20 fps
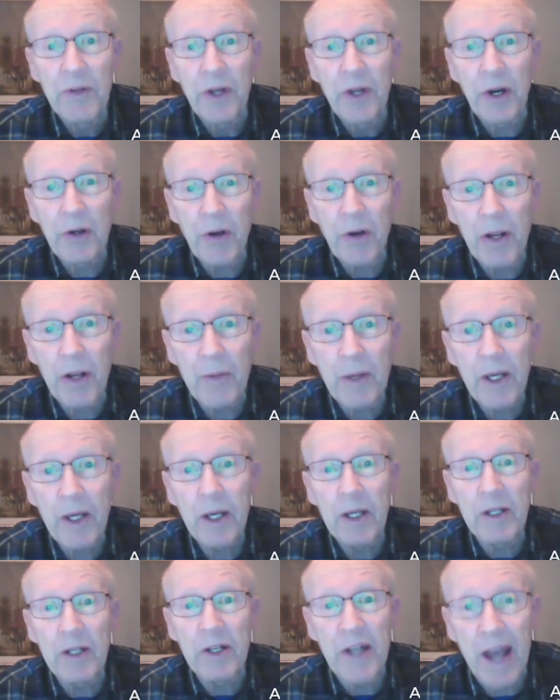they're going to
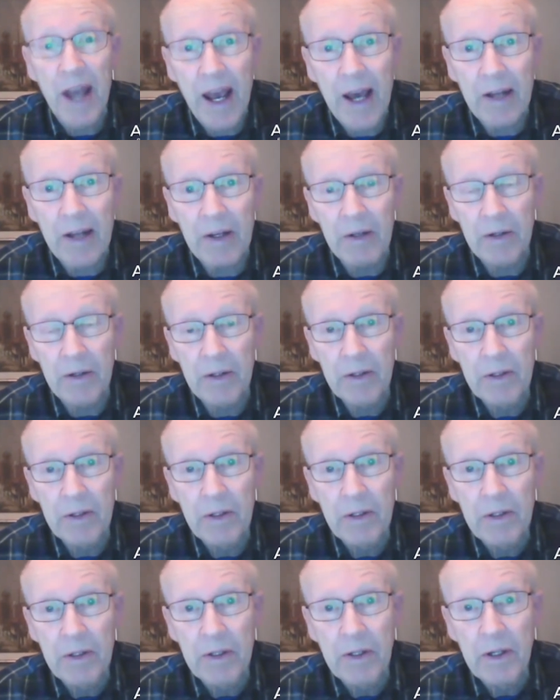be dead.
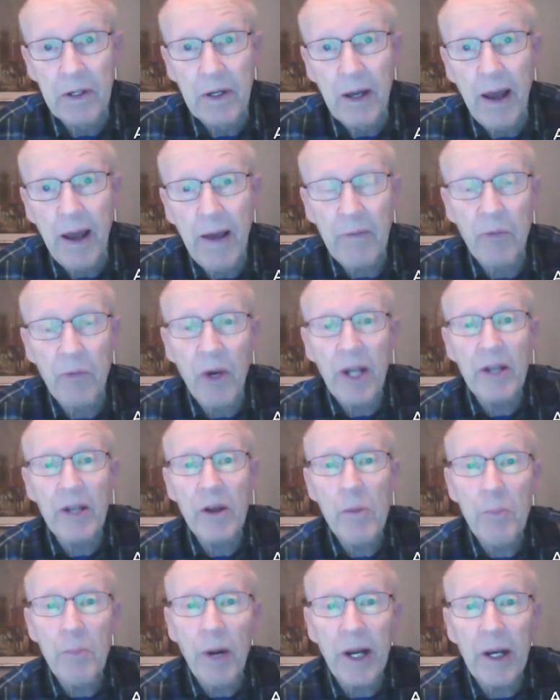And when
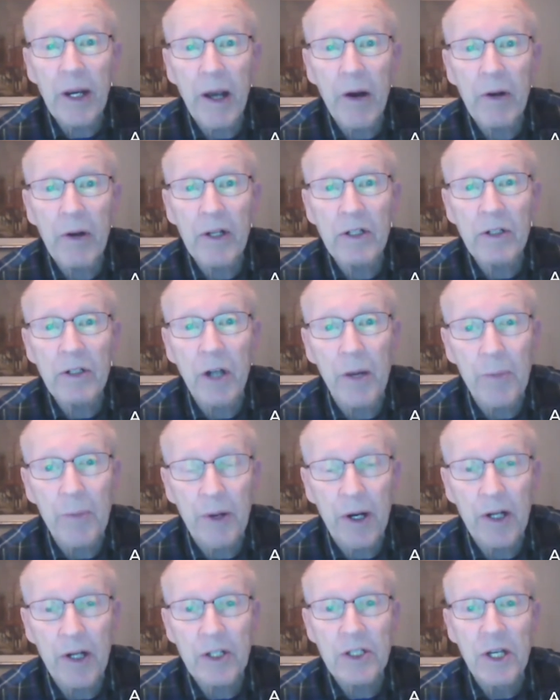you bring out
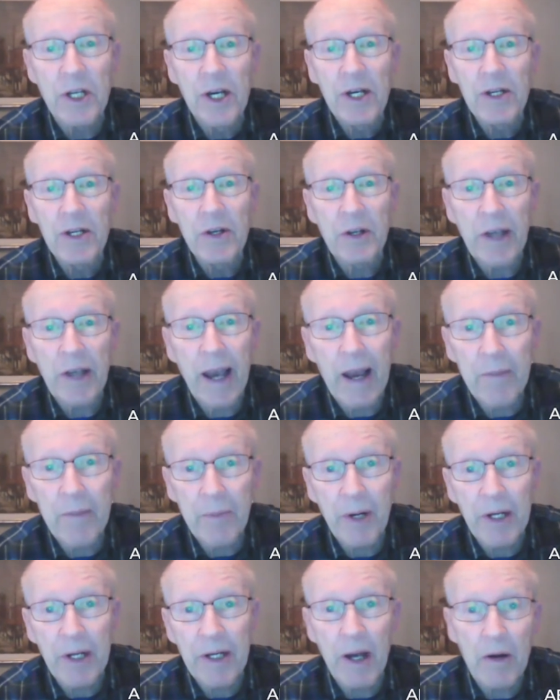interpreters, you
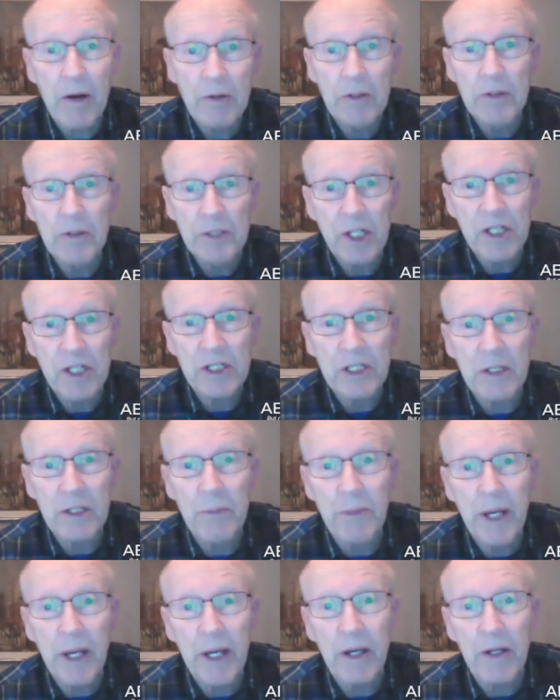can't bring out just
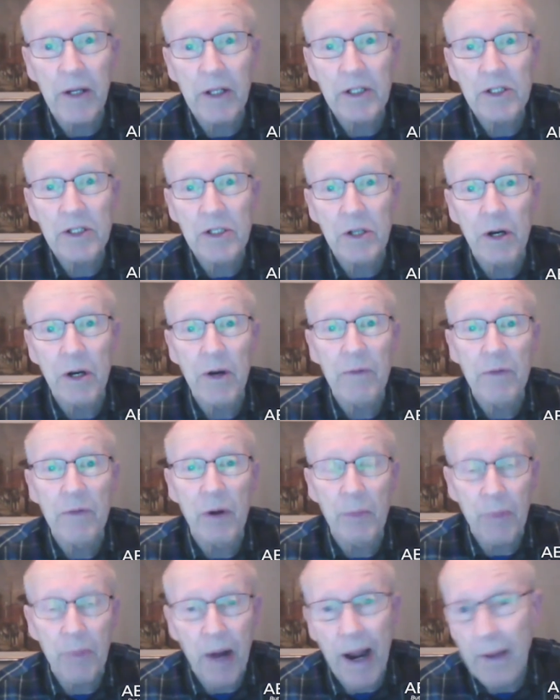the male that
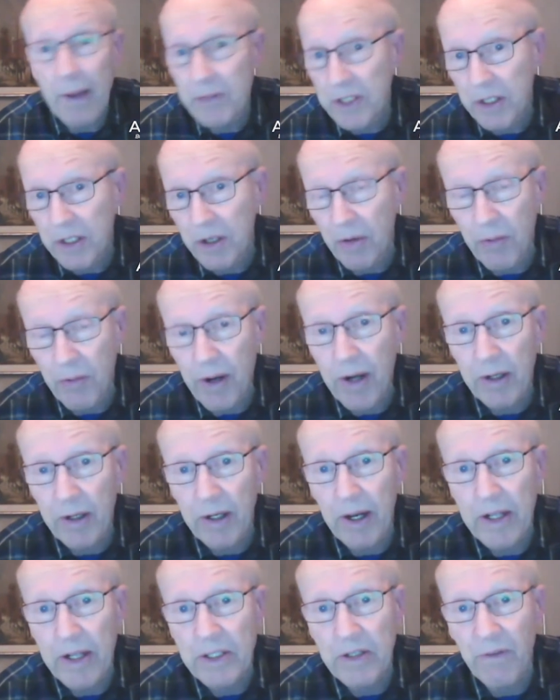served, or perhaps in the rare
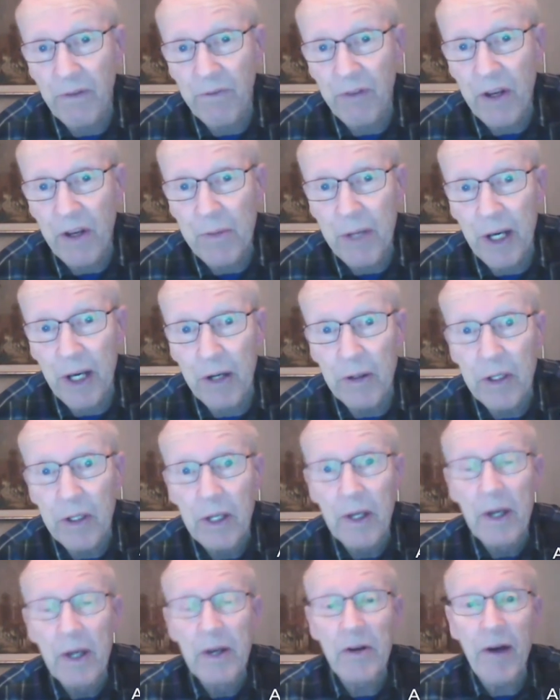case a female.
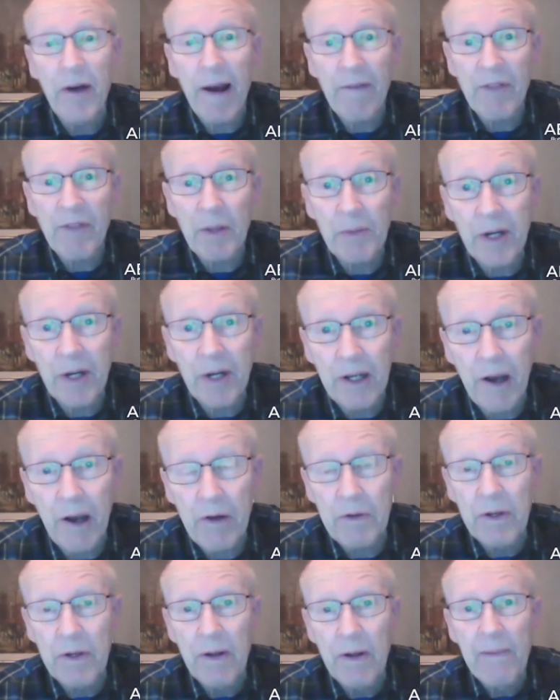You have to bring
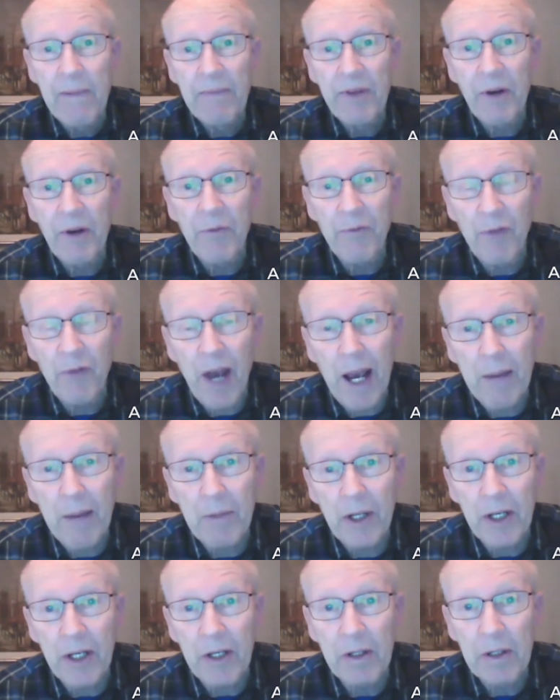out their
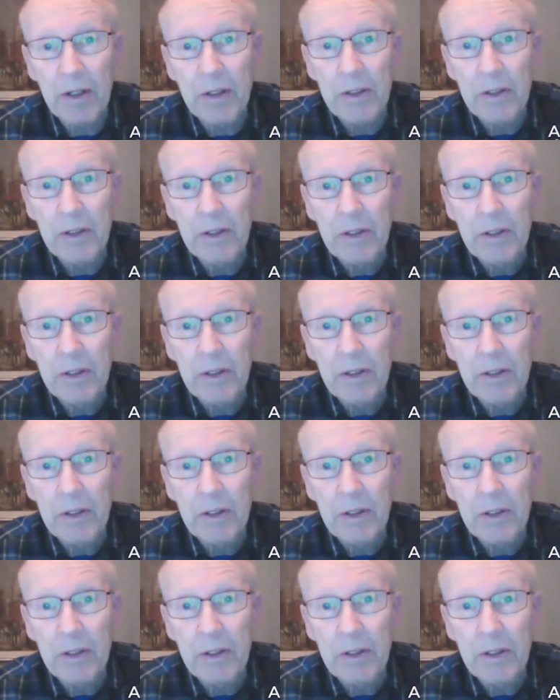family